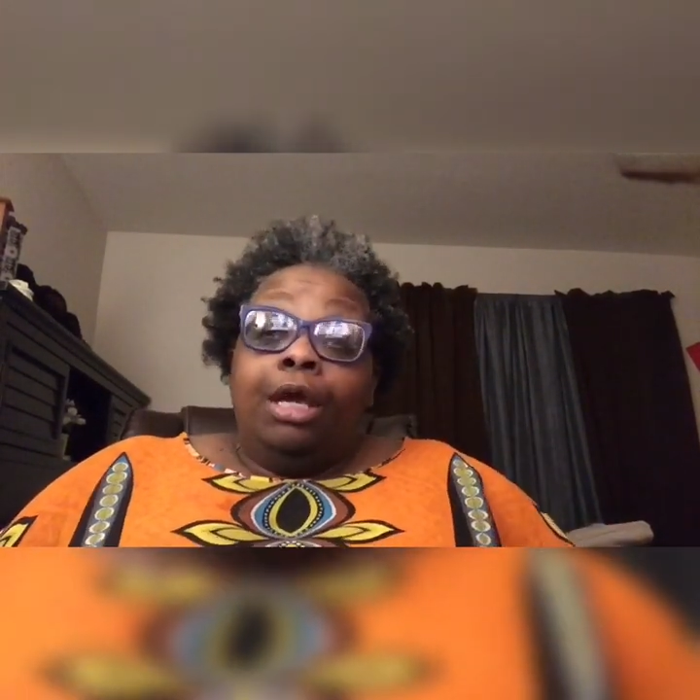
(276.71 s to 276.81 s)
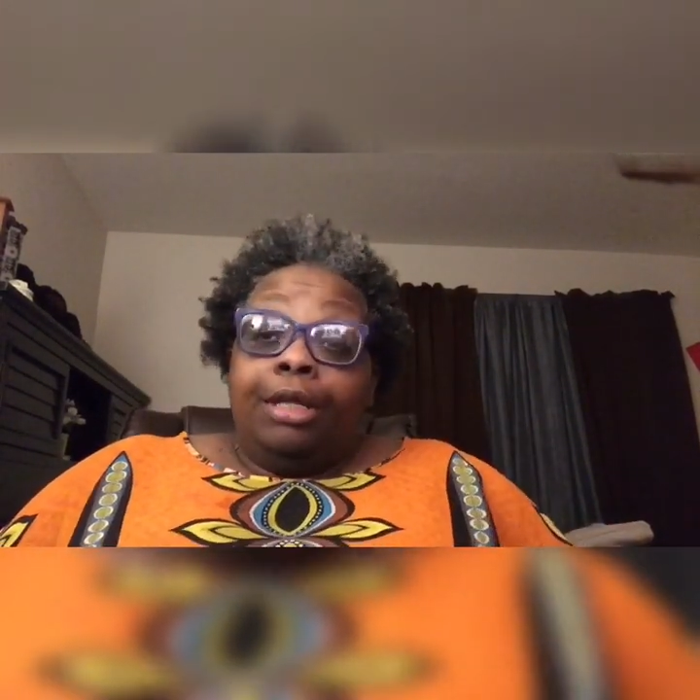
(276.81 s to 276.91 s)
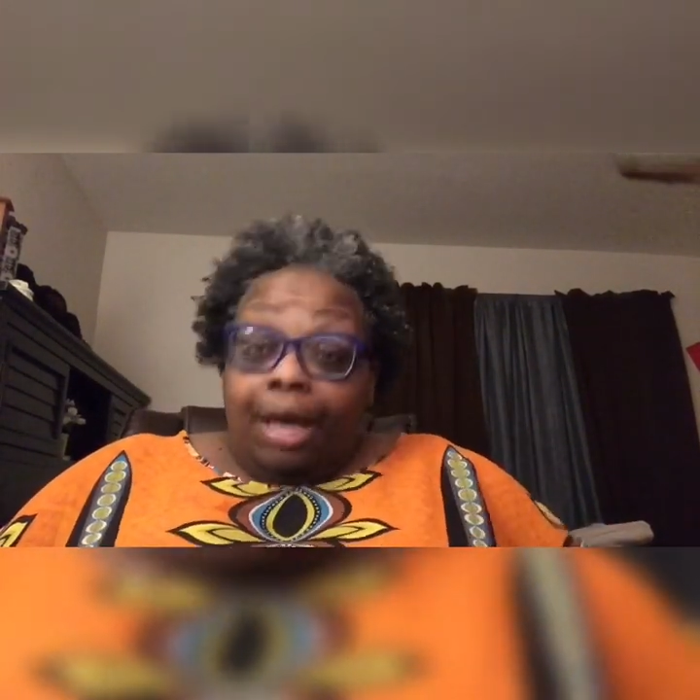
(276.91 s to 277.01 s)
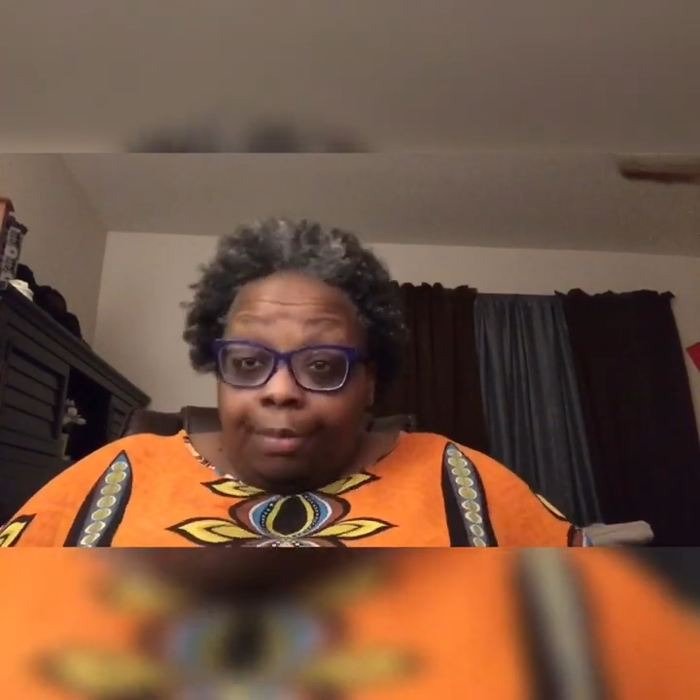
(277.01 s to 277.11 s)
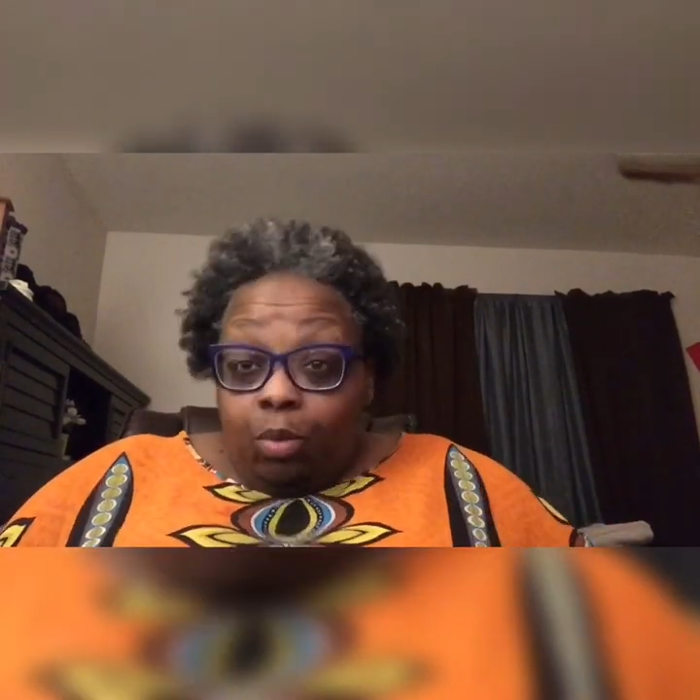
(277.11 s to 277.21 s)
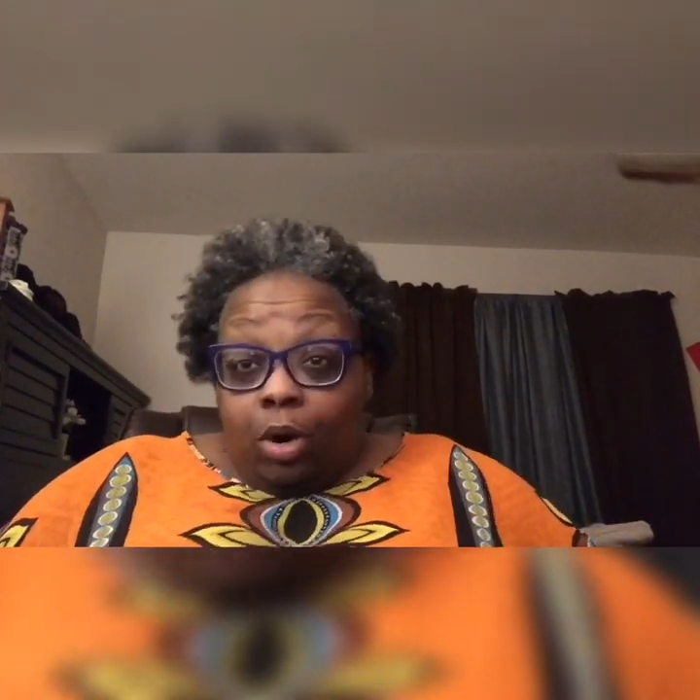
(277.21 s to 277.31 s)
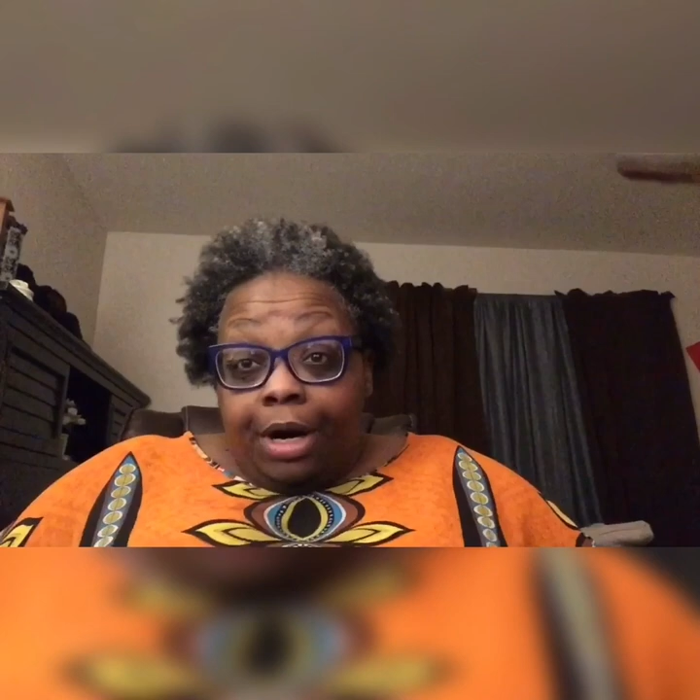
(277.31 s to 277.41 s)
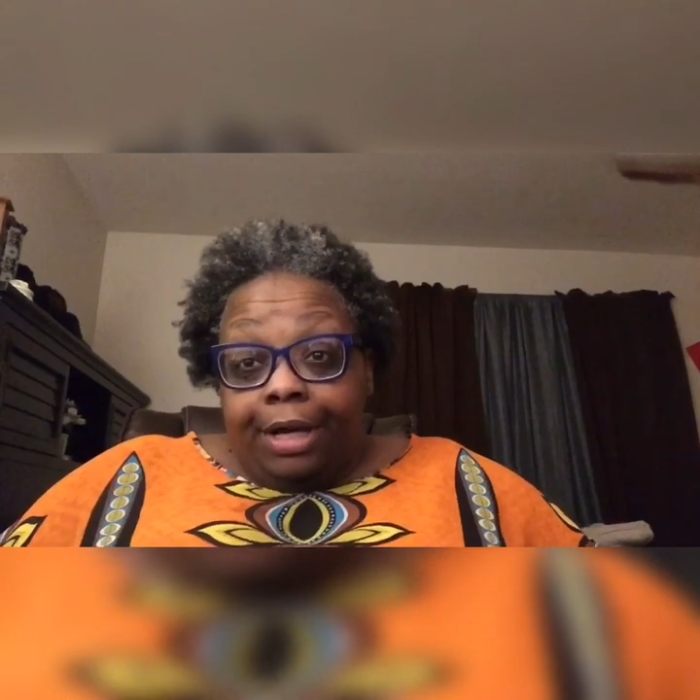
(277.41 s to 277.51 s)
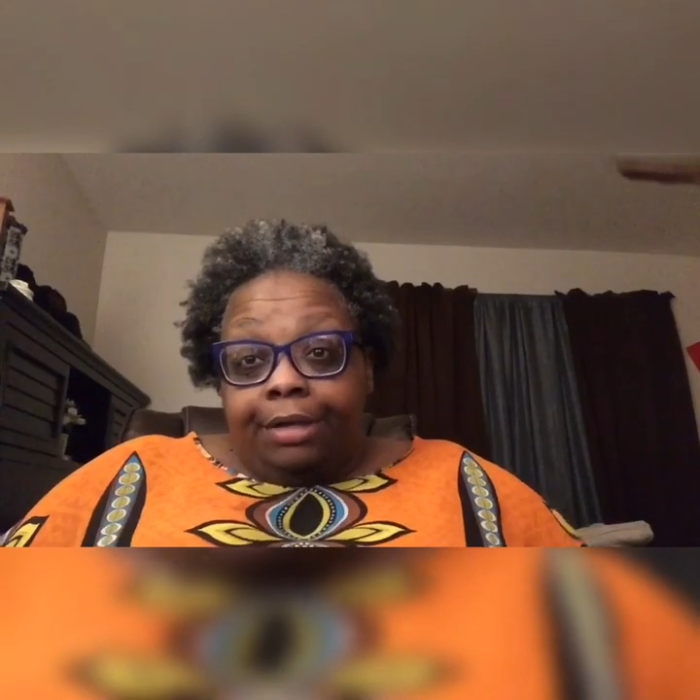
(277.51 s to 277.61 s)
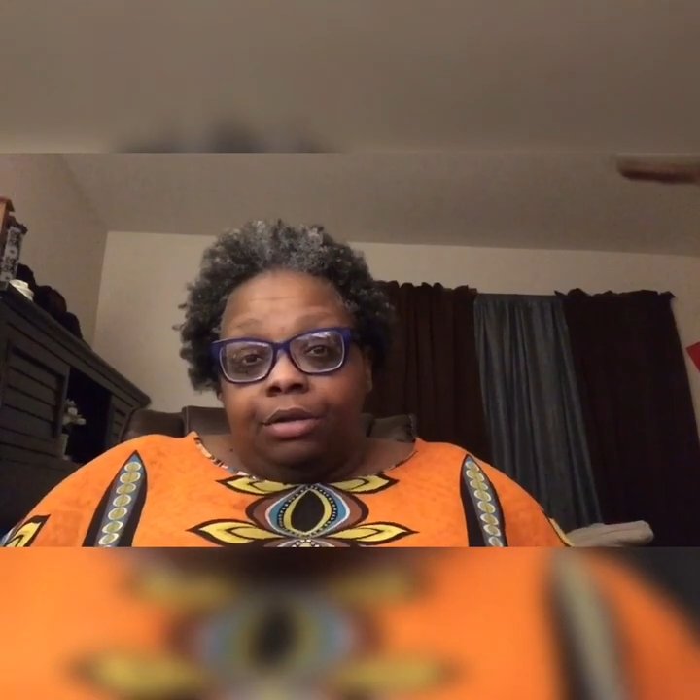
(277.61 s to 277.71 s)
Number
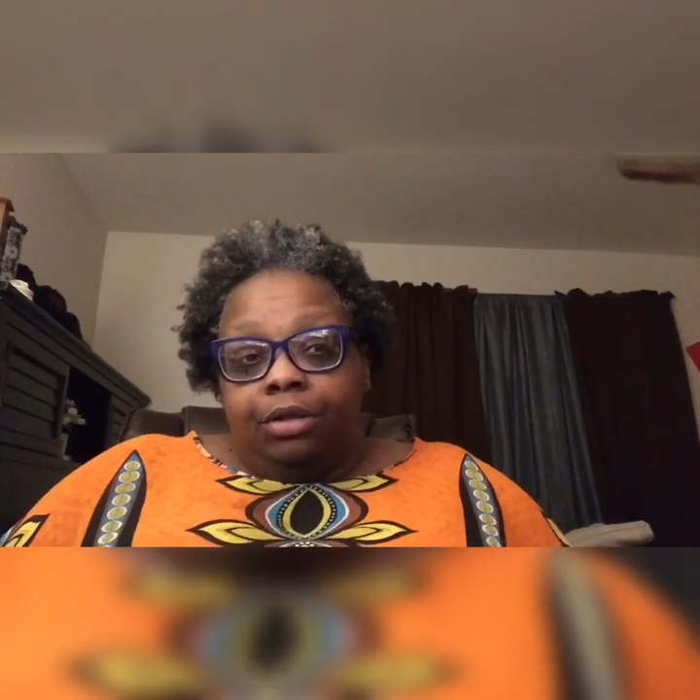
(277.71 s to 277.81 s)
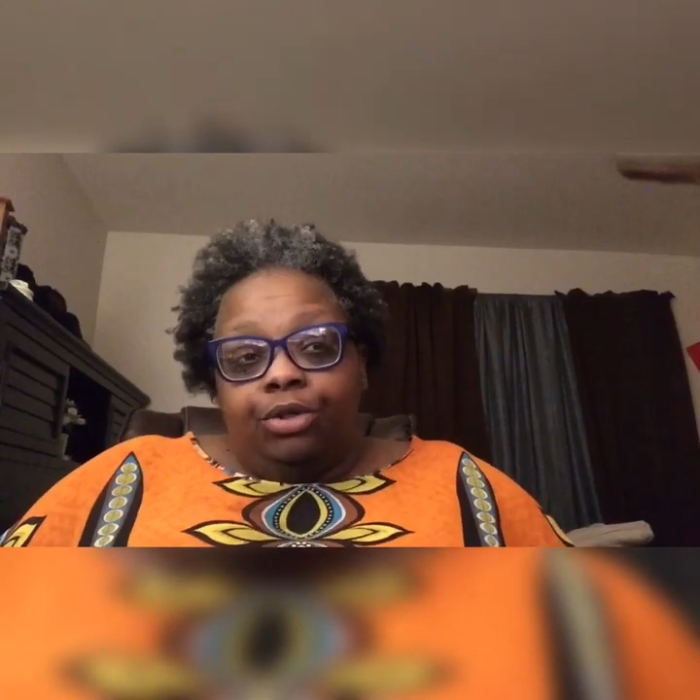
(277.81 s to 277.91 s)
one,